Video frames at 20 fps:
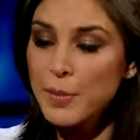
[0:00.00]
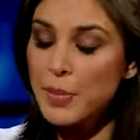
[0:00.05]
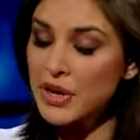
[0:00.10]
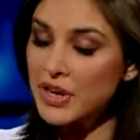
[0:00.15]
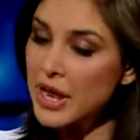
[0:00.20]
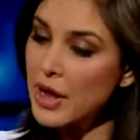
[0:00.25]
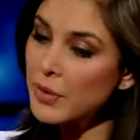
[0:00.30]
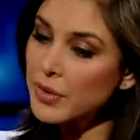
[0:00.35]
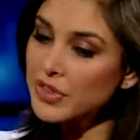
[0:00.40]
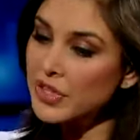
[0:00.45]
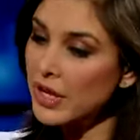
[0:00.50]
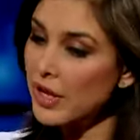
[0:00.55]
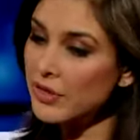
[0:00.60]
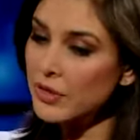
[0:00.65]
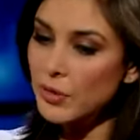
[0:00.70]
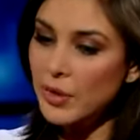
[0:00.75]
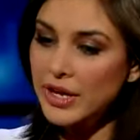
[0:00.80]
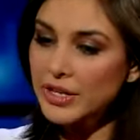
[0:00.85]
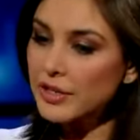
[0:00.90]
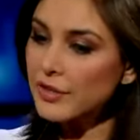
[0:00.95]
But now at the
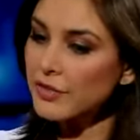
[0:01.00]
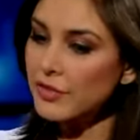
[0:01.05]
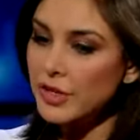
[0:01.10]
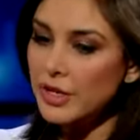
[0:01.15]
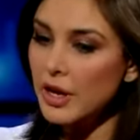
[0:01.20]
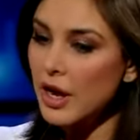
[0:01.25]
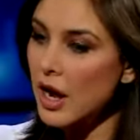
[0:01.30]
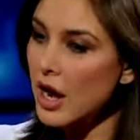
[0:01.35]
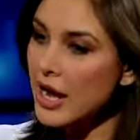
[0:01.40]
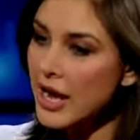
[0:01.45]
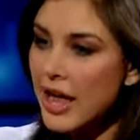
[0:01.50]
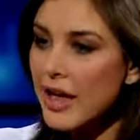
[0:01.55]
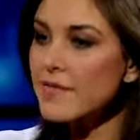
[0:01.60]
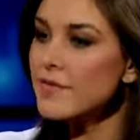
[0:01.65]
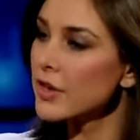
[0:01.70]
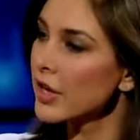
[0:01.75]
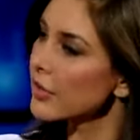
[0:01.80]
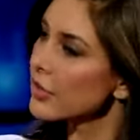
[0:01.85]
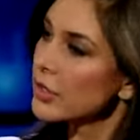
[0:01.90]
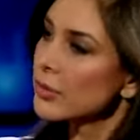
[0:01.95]
other end of it, I
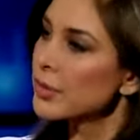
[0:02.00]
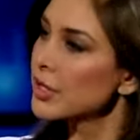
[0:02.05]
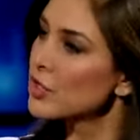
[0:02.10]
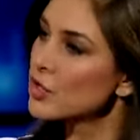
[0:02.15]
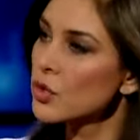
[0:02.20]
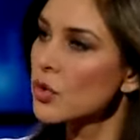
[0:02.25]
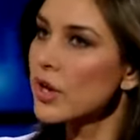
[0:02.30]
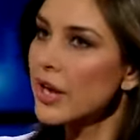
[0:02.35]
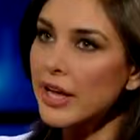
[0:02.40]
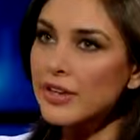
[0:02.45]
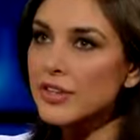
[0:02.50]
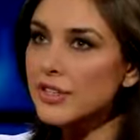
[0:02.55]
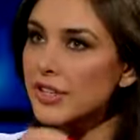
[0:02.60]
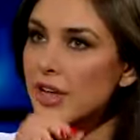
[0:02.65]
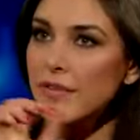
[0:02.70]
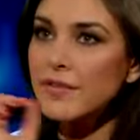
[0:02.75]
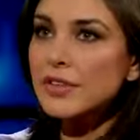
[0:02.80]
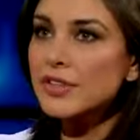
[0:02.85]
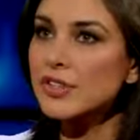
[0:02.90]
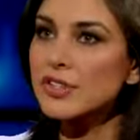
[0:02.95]
have nothing but joy. I
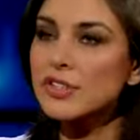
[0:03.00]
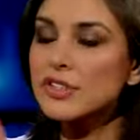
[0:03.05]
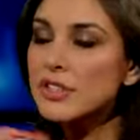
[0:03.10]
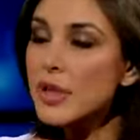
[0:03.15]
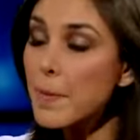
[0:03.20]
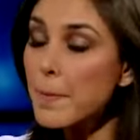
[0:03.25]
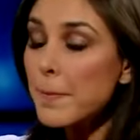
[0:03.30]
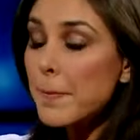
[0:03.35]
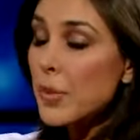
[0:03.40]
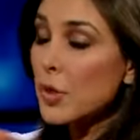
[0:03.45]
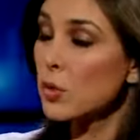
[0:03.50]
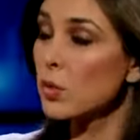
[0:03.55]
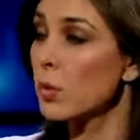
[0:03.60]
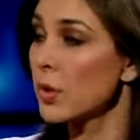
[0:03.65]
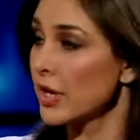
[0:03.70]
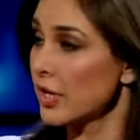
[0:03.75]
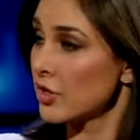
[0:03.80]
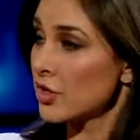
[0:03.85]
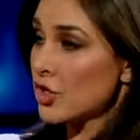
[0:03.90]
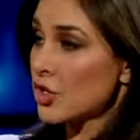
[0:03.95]
just have a simple
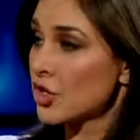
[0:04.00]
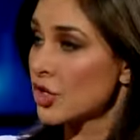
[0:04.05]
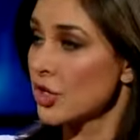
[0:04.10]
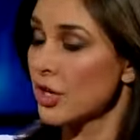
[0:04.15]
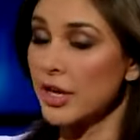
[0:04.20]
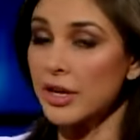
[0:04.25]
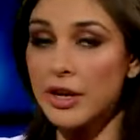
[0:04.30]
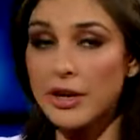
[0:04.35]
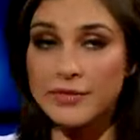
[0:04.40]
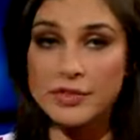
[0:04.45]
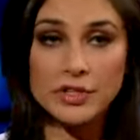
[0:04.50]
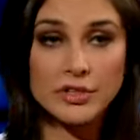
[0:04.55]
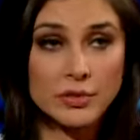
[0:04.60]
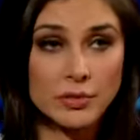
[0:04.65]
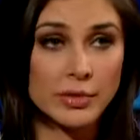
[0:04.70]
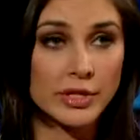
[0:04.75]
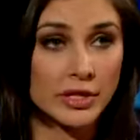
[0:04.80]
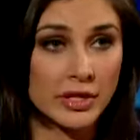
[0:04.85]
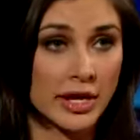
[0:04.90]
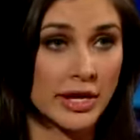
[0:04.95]
wish. And I've
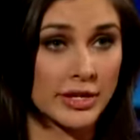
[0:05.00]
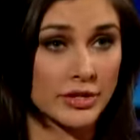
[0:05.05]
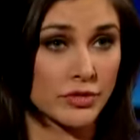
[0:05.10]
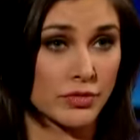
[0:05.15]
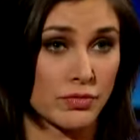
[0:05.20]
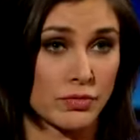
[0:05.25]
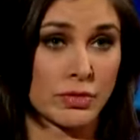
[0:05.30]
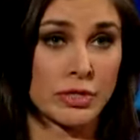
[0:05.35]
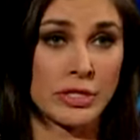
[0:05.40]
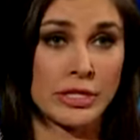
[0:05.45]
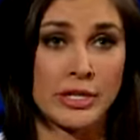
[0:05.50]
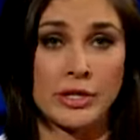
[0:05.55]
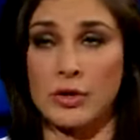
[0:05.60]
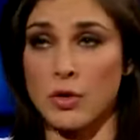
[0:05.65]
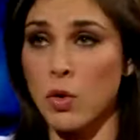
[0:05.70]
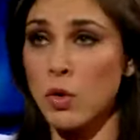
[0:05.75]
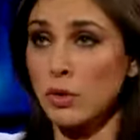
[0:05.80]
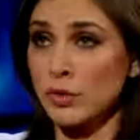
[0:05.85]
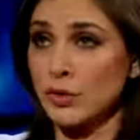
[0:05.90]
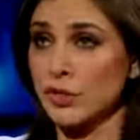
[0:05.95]
just realized really
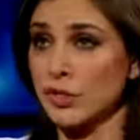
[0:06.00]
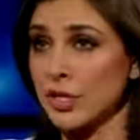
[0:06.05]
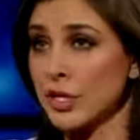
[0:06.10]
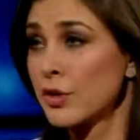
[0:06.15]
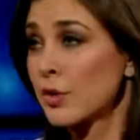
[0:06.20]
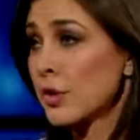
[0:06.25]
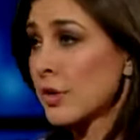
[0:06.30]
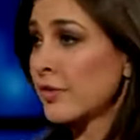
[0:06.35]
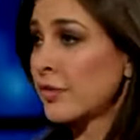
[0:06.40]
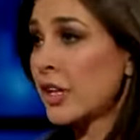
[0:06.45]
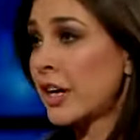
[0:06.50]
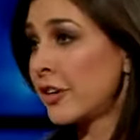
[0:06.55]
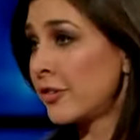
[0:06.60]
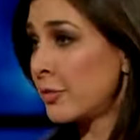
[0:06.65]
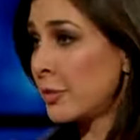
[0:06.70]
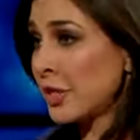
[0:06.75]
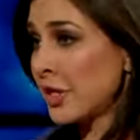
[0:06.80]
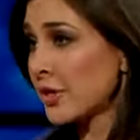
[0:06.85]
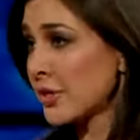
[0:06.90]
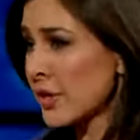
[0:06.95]
the whole secret of
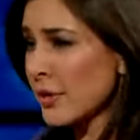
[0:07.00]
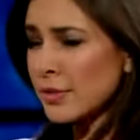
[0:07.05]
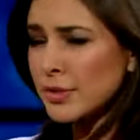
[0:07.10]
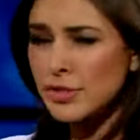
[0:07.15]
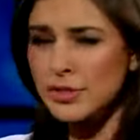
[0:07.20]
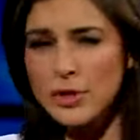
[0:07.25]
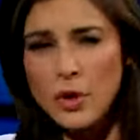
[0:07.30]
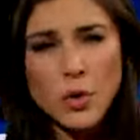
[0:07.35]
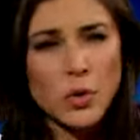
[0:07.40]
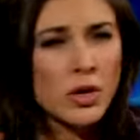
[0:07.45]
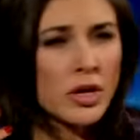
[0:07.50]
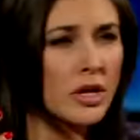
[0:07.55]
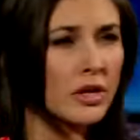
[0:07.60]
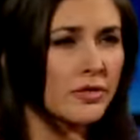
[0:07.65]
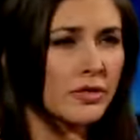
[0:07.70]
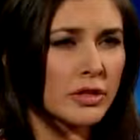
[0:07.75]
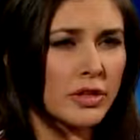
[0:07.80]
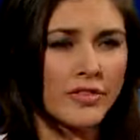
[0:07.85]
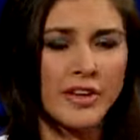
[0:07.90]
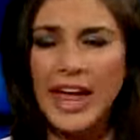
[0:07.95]
life, because I was so
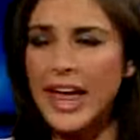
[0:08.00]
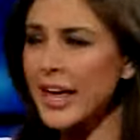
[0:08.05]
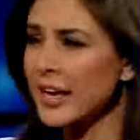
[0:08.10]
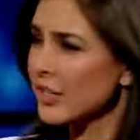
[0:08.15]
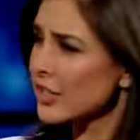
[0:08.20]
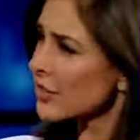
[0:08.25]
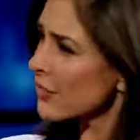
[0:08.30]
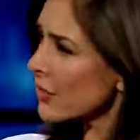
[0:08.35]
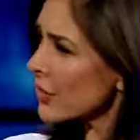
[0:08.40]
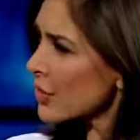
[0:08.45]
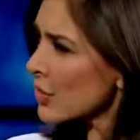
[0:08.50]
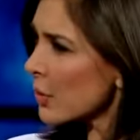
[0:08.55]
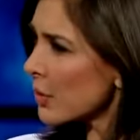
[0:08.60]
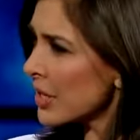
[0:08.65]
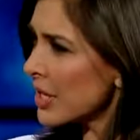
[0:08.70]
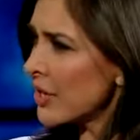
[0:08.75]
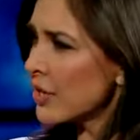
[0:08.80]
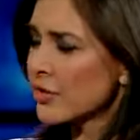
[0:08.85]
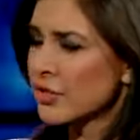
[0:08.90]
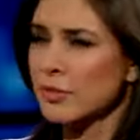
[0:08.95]
full of angst for so
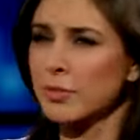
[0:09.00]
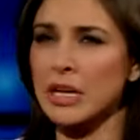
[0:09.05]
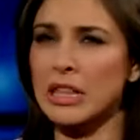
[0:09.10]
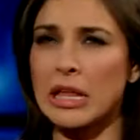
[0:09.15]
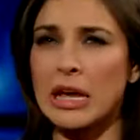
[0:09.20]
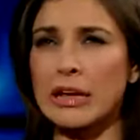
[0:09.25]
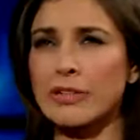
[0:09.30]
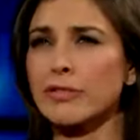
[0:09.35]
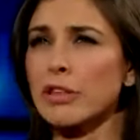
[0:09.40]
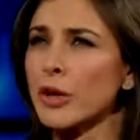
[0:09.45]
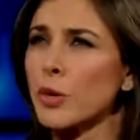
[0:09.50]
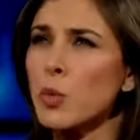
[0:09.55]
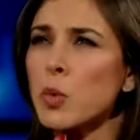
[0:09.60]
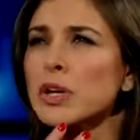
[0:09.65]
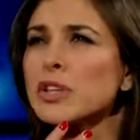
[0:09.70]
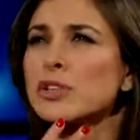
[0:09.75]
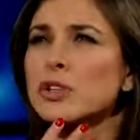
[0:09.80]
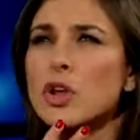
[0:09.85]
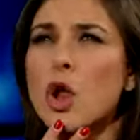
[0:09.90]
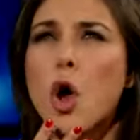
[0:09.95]
many years of my life. Like,
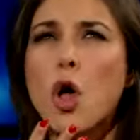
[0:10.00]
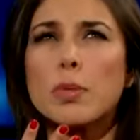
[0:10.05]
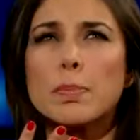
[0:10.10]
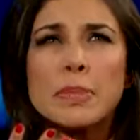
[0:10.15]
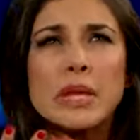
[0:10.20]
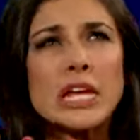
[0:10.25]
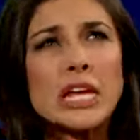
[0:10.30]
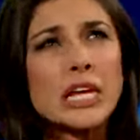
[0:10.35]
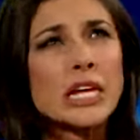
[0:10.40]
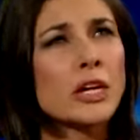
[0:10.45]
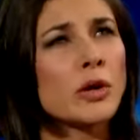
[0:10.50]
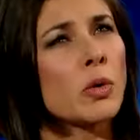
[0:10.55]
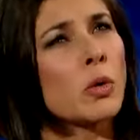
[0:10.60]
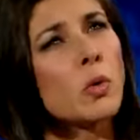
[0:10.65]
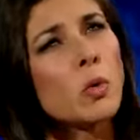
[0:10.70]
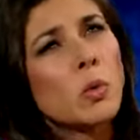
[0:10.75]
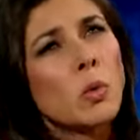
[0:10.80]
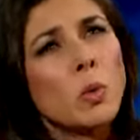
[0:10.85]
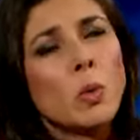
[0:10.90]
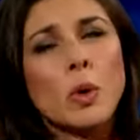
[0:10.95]
what does it all mean?
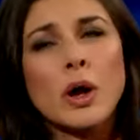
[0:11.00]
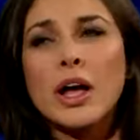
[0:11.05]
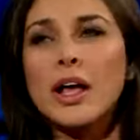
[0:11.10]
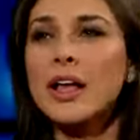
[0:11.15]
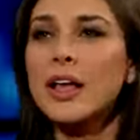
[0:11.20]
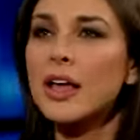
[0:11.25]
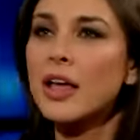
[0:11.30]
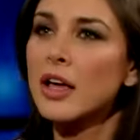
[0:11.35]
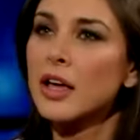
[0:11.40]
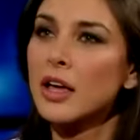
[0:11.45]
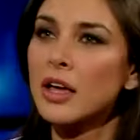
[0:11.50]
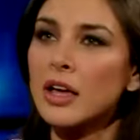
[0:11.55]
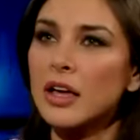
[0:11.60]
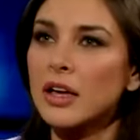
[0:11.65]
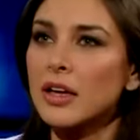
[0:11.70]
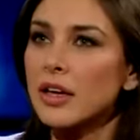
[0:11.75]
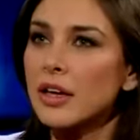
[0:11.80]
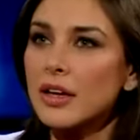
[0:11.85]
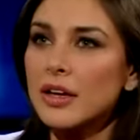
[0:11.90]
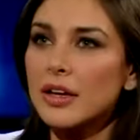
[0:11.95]
Ooh,
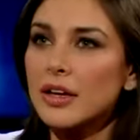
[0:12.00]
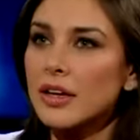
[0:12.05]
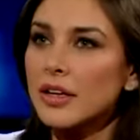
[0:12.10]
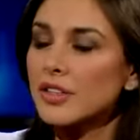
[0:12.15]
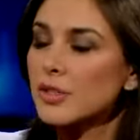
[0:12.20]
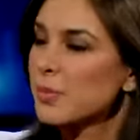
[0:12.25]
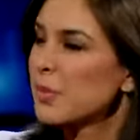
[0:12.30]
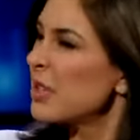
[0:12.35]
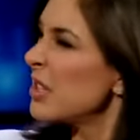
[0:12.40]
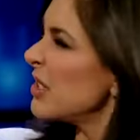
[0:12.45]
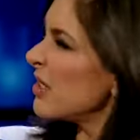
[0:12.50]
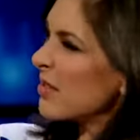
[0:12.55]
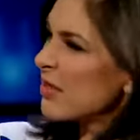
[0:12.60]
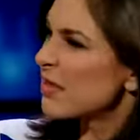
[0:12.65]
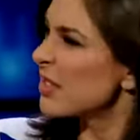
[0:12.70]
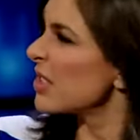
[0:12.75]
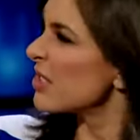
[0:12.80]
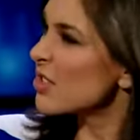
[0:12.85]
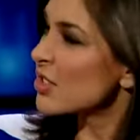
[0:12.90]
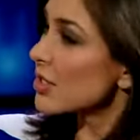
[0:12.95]

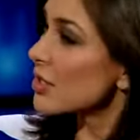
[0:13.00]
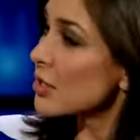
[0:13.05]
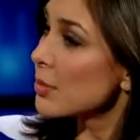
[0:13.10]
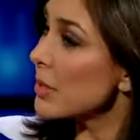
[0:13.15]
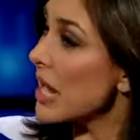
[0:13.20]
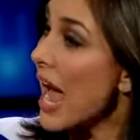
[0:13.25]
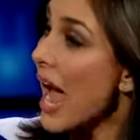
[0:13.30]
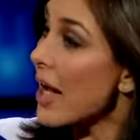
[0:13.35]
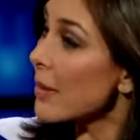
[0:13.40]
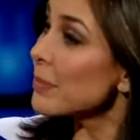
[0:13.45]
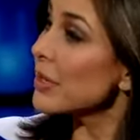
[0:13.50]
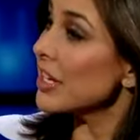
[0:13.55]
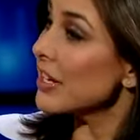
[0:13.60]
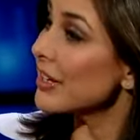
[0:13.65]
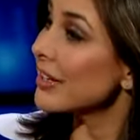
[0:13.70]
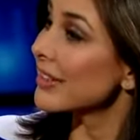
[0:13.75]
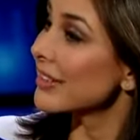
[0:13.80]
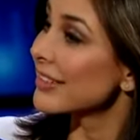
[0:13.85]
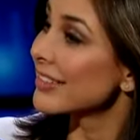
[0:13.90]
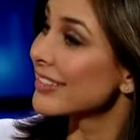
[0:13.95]
it's just to be happy.